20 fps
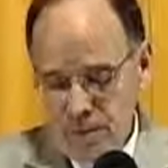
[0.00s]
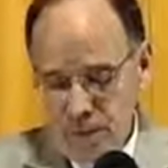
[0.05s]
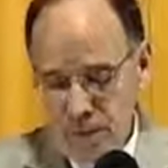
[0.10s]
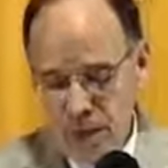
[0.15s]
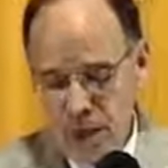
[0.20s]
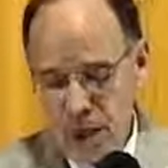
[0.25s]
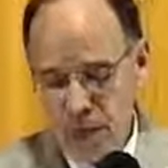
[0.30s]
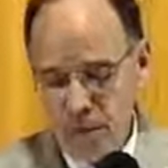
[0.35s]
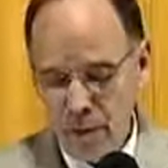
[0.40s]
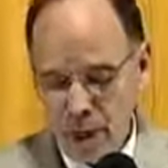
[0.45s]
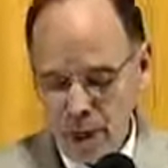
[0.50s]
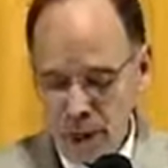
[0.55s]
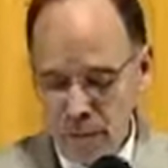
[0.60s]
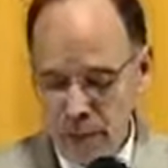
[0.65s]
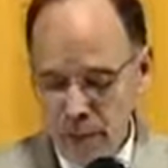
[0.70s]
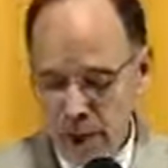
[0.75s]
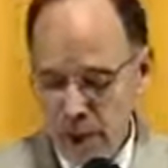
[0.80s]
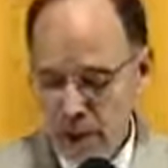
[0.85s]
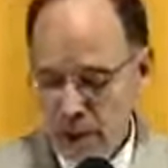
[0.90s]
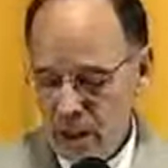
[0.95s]
You know,
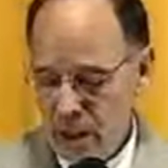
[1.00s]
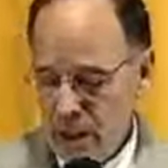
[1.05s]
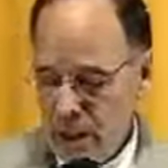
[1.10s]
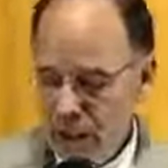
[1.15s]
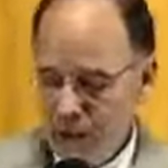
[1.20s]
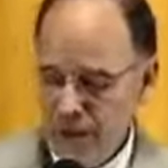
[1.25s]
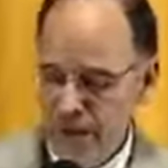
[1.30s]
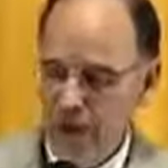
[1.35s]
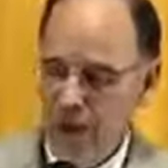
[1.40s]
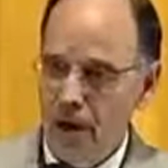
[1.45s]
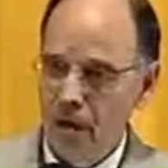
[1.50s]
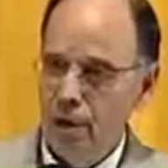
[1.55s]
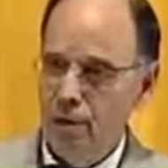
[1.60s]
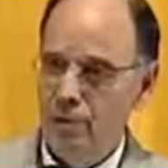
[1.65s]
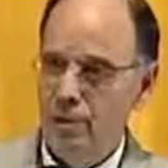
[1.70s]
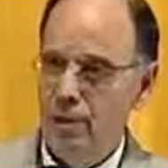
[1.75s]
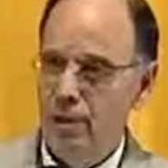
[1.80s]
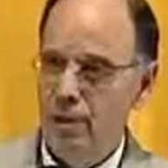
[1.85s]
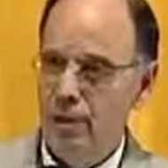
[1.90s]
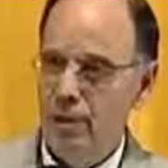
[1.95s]
Abraham Lincoln had a
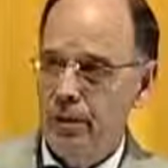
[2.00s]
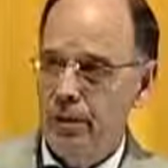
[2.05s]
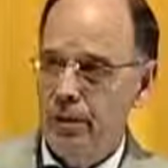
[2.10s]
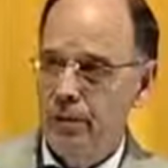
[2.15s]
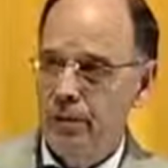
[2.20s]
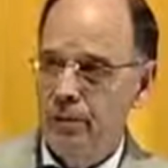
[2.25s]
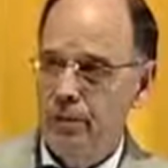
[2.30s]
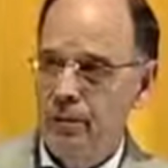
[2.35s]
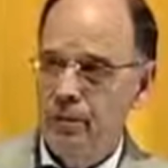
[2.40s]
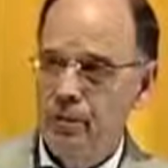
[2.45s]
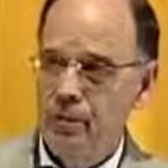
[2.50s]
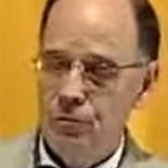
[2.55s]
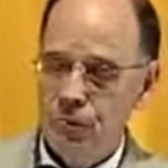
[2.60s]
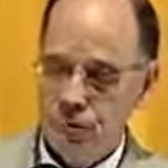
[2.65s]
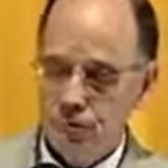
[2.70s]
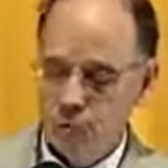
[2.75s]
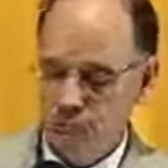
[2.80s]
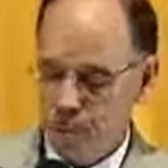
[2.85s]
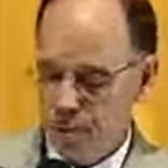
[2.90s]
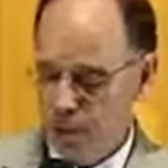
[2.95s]
foster mother. His
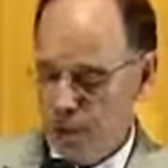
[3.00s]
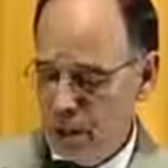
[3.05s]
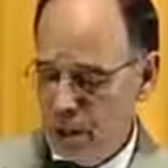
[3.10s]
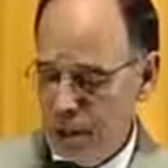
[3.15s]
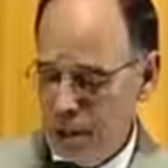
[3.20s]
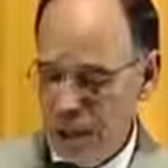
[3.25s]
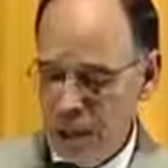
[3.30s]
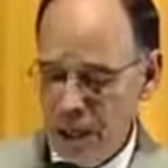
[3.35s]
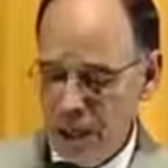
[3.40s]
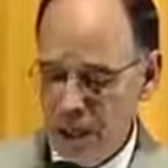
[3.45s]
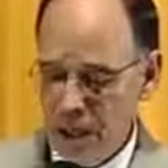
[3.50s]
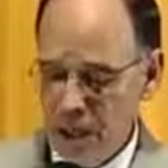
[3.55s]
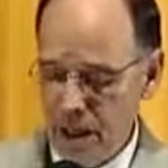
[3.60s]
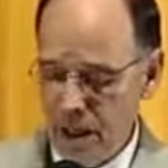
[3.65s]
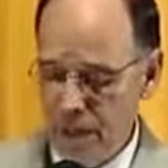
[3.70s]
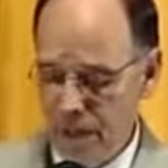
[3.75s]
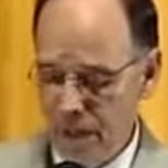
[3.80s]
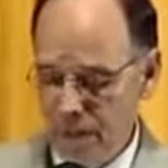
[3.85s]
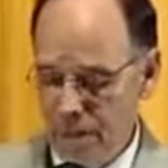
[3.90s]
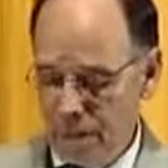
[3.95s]
first mother died.
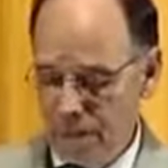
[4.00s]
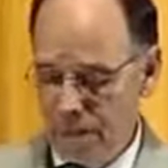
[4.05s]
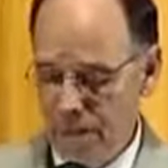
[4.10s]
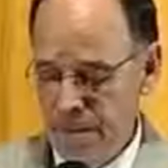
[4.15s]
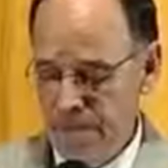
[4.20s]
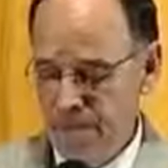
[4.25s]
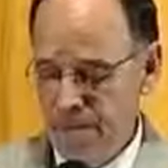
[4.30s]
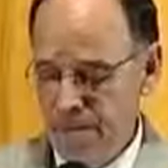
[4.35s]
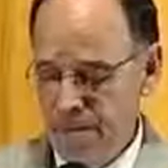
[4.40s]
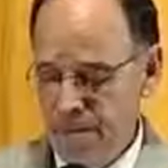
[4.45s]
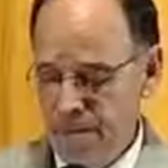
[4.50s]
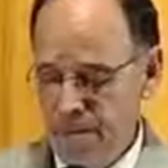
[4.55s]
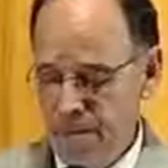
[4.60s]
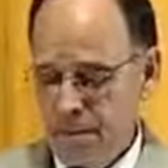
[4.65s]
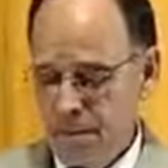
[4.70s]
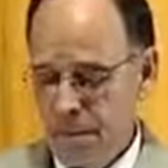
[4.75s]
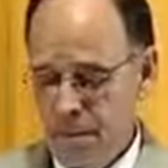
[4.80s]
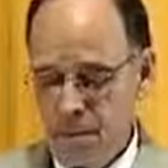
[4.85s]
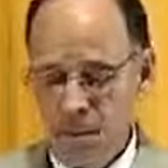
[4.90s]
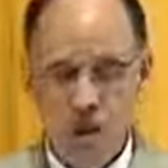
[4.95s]

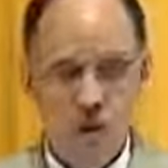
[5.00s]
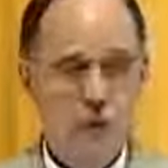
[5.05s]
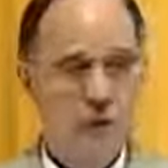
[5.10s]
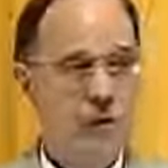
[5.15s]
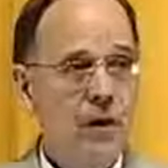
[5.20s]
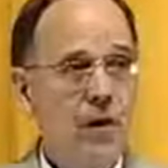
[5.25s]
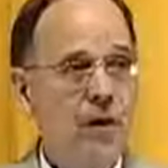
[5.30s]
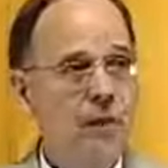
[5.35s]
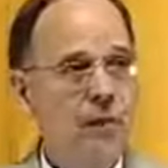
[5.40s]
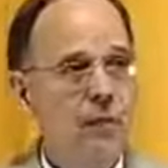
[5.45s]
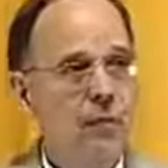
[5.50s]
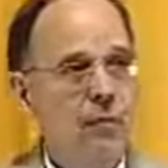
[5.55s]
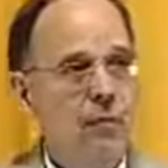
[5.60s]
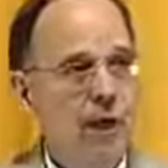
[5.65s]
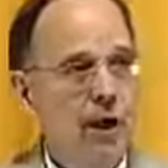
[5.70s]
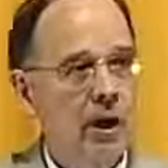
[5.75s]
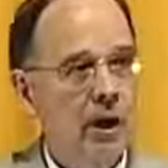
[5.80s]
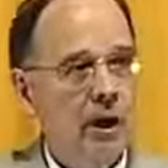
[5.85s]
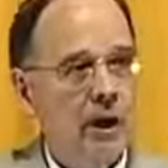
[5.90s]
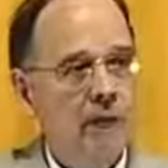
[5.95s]
His father
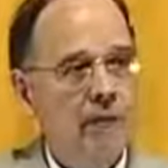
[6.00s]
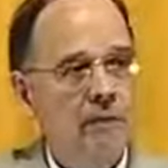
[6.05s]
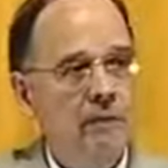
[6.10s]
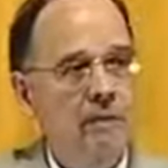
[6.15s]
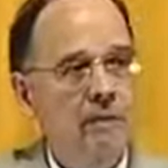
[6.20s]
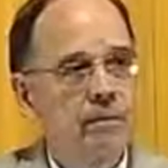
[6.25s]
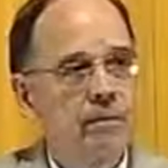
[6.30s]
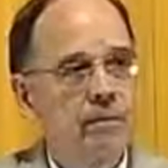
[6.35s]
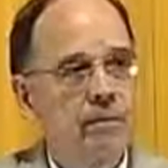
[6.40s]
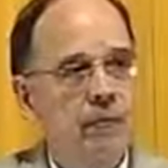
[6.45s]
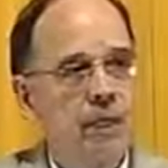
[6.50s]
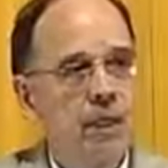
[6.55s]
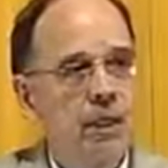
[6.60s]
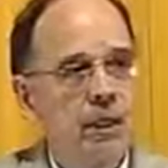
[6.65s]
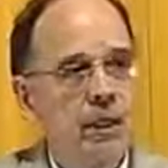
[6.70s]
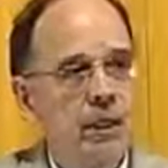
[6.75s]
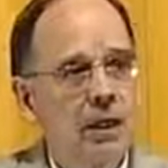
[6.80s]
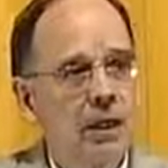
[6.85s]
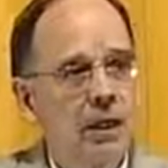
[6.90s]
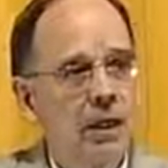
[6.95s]
remarried.
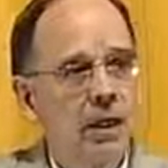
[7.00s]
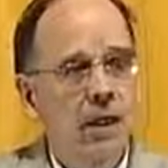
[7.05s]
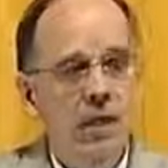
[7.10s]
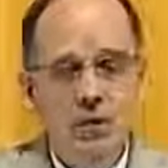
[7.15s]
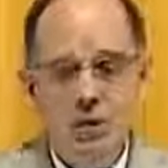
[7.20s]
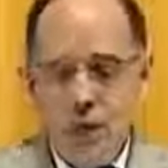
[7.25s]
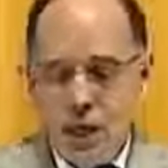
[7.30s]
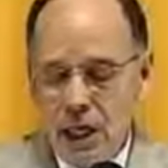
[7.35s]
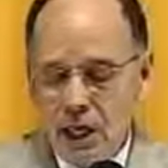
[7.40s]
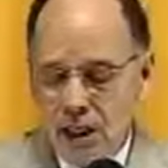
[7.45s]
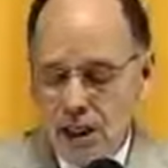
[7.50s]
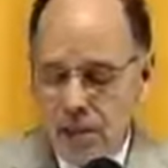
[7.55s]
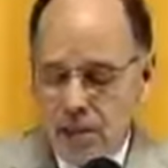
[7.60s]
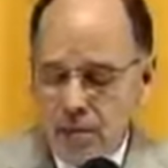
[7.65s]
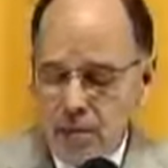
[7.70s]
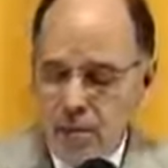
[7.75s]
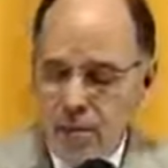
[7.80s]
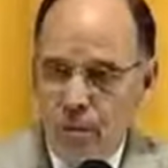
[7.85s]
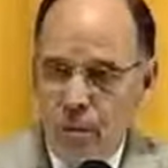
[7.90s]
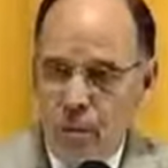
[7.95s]
The
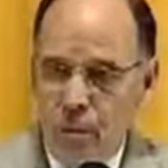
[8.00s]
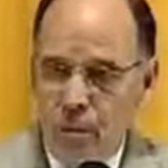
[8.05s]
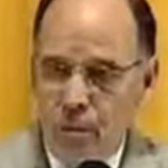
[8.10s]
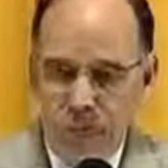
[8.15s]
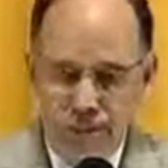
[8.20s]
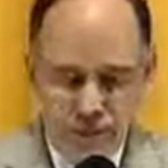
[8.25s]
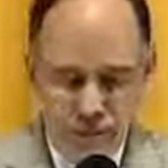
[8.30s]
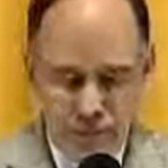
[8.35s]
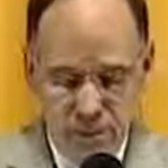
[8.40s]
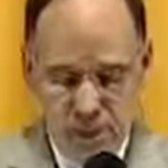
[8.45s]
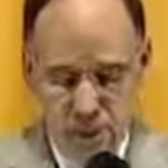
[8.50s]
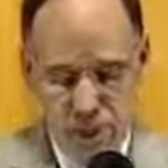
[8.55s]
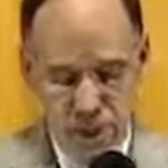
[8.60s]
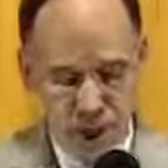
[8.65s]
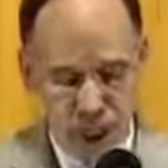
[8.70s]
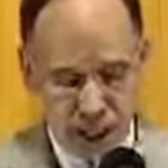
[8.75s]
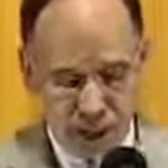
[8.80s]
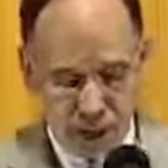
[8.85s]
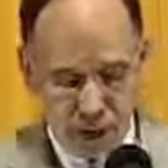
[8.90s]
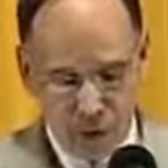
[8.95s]
second
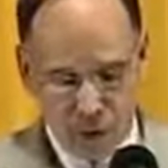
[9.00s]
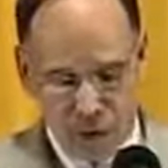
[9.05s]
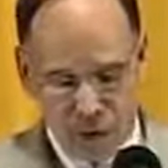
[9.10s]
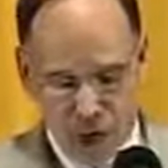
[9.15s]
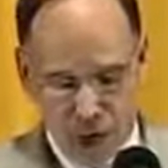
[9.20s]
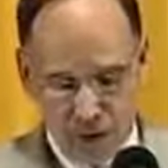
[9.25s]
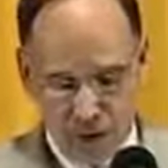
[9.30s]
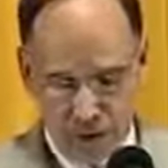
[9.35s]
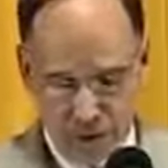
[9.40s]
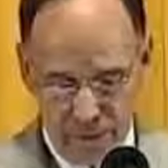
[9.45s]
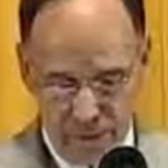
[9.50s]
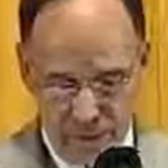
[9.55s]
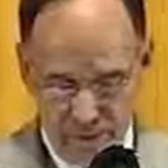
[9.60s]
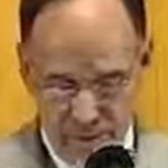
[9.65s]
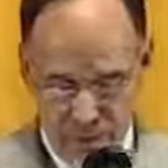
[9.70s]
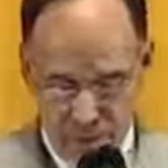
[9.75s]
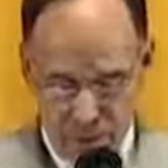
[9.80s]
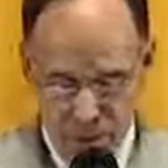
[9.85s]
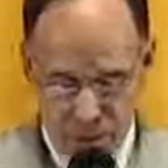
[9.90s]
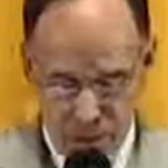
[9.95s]
wife,
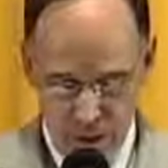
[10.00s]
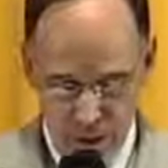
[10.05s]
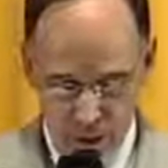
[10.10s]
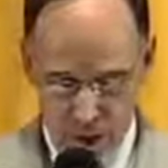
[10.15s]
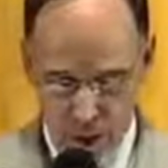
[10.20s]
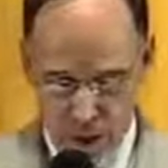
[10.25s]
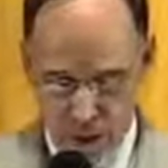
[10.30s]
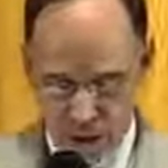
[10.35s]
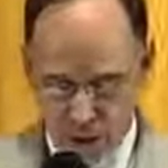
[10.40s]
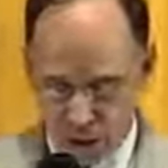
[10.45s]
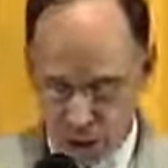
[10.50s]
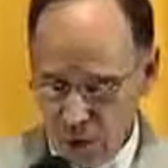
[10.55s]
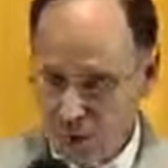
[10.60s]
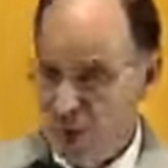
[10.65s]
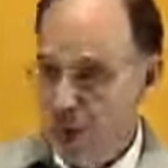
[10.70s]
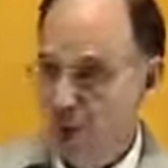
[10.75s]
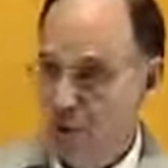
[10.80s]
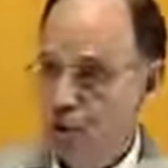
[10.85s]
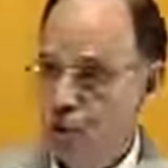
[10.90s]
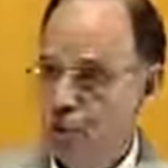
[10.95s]
Lincoln's
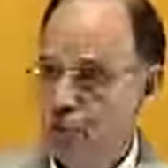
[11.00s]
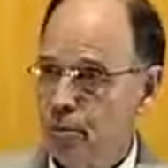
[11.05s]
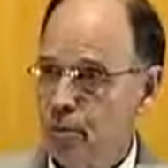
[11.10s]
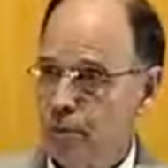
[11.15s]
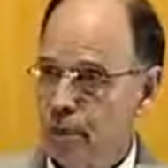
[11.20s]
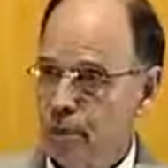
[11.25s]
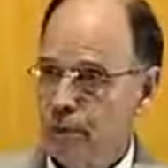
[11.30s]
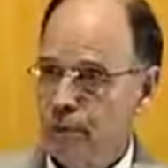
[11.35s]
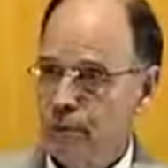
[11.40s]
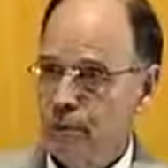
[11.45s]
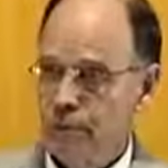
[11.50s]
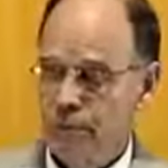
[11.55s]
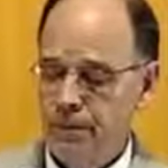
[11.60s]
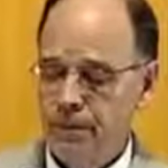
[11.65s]
foster mother.